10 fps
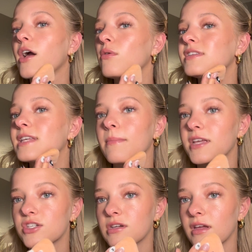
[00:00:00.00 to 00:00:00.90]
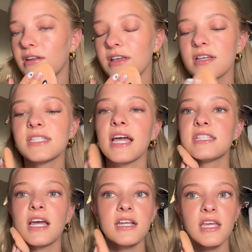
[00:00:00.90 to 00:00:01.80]
always set my chin because I
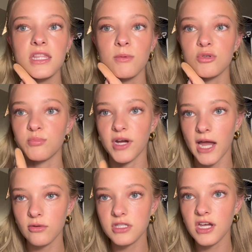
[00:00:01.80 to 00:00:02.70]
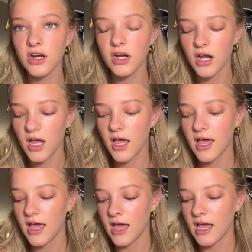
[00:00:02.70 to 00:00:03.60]
tend to get the most breakouts there,
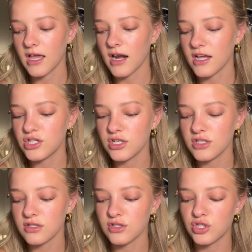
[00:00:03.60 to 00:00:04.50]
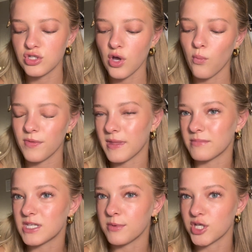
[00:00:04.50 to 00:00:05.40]
and I just don't want them
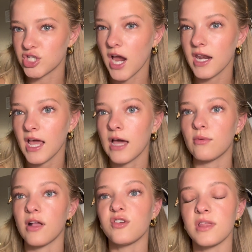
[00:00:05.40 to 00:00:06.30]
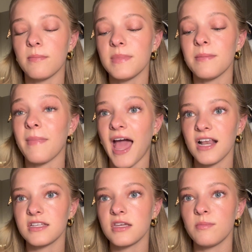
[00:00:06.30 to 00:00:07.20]
to be shiny. I'd rather them be
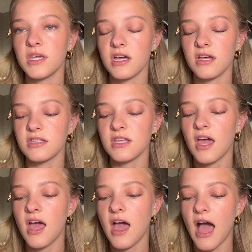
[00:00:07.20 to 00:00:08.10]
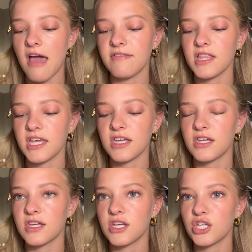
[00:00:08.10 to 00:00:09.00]
matte because I feel like
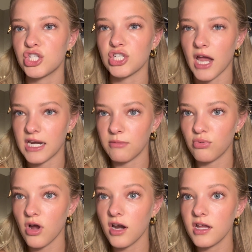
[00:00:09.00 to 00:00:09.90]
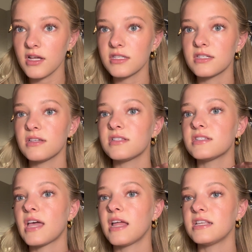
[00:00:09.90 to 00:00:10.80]
shiny products
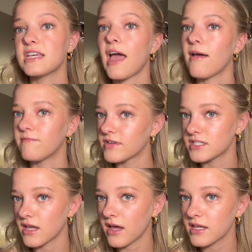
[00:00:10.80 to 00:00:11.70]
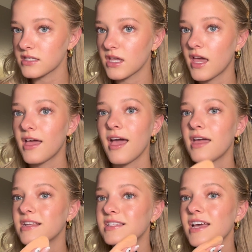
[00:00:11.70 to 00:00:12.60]
tend to emphasize
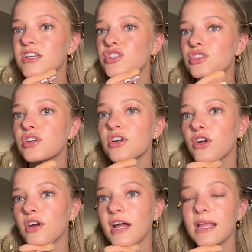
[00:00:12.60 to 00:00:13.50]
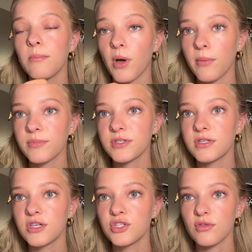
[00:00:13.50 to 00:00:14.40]
any texture or any bumps,
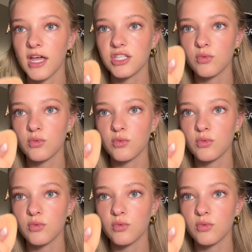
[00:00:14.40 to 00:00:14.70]
so that's